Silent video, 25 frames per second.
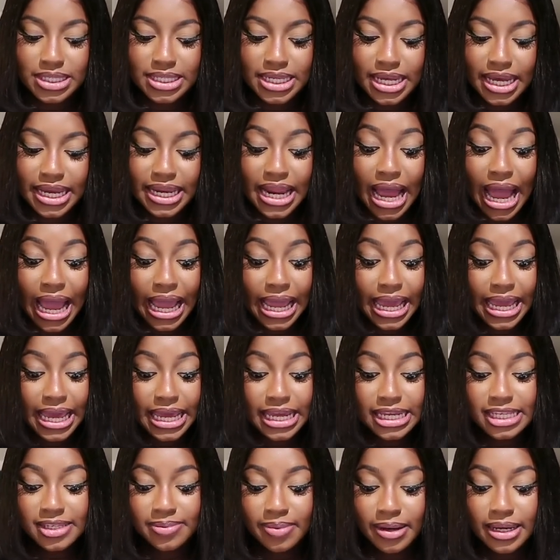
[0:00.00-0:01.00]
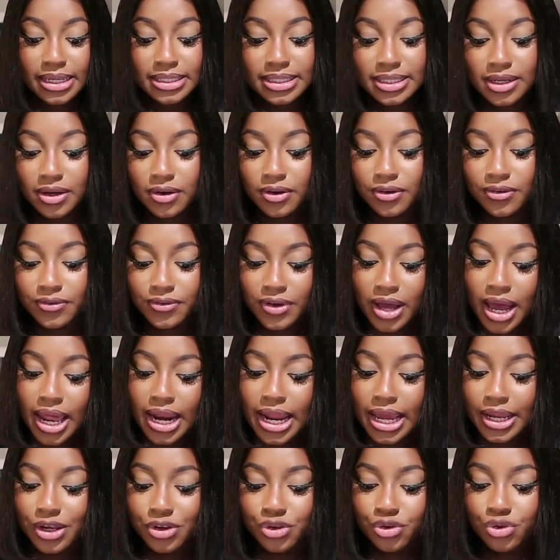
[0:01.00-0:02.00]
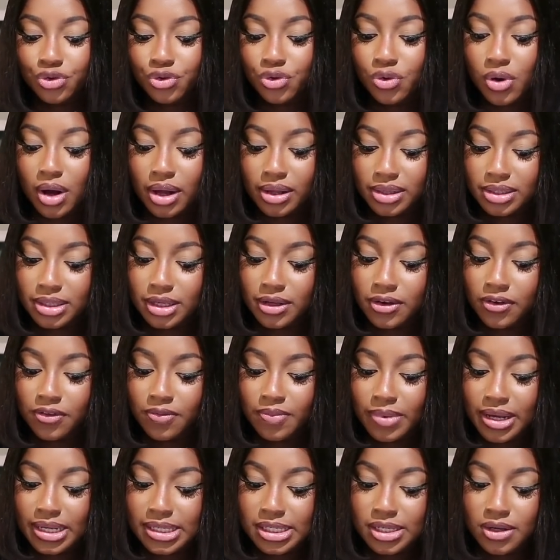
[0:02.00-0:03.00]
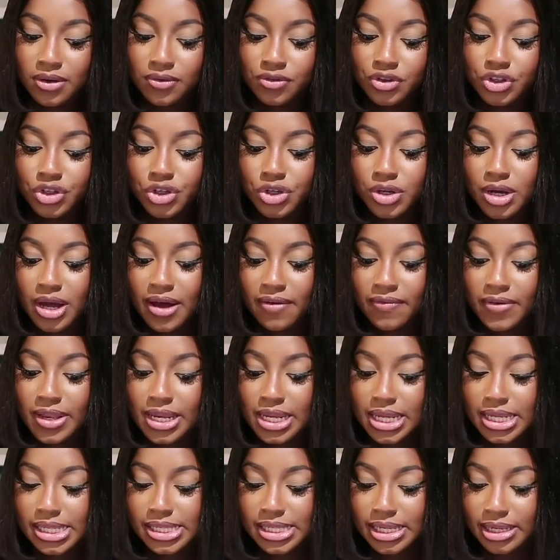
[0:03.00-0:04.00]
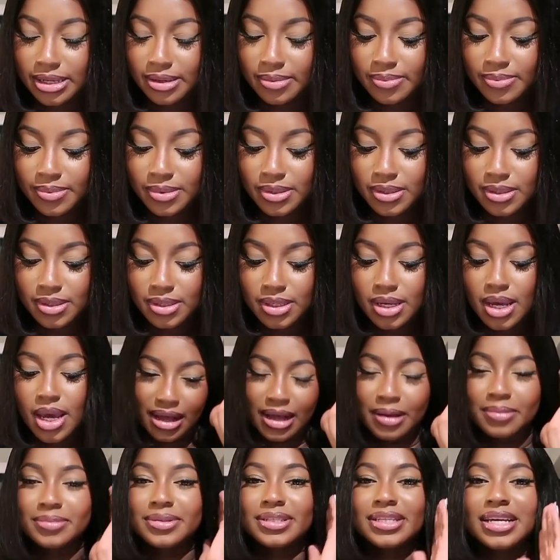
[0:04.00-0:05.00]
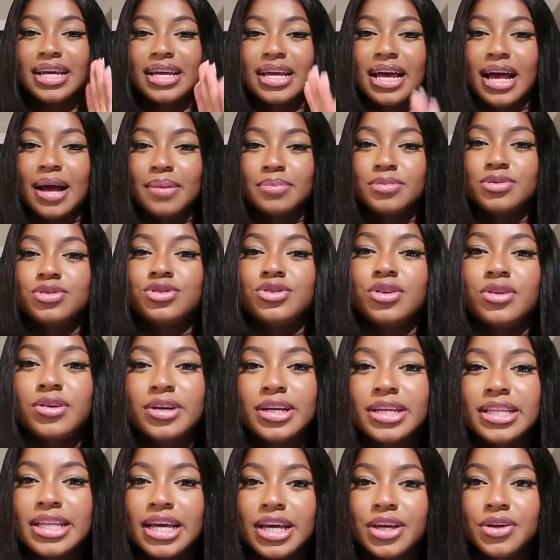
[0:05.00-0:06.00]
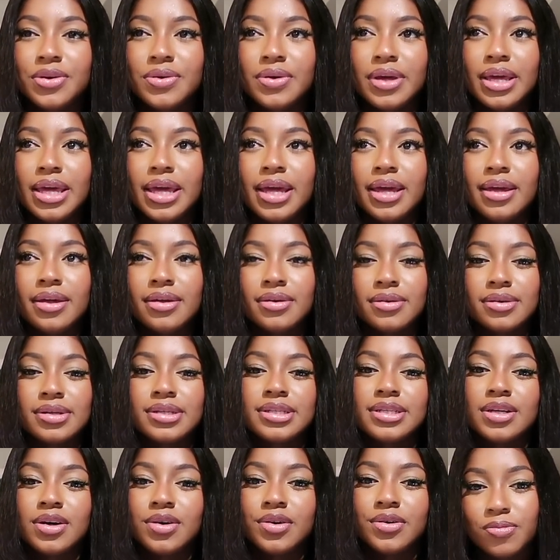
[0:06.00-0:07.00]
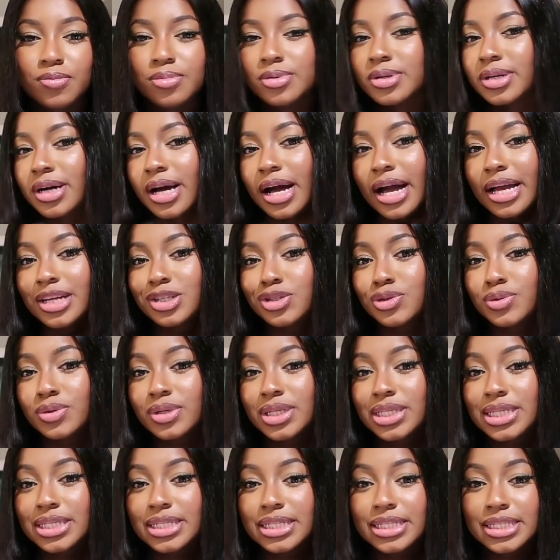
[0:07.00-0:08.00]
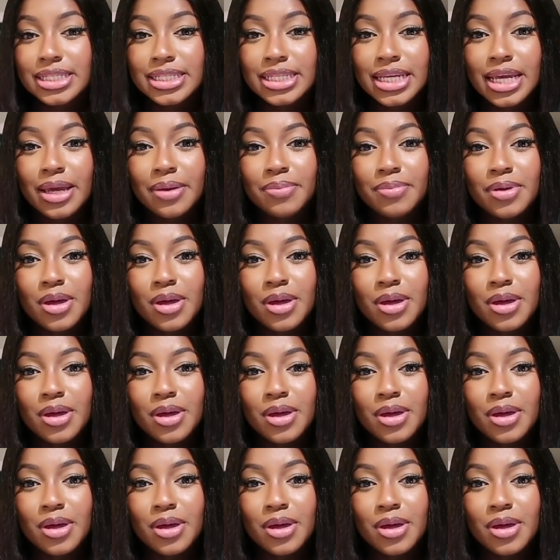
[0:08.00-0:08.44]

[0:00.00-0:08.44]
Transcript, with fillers: said, I hate myself and I don't know how to love myself. Do you have any tips? I'm sorry that you hate yourself, but I just wanted to say,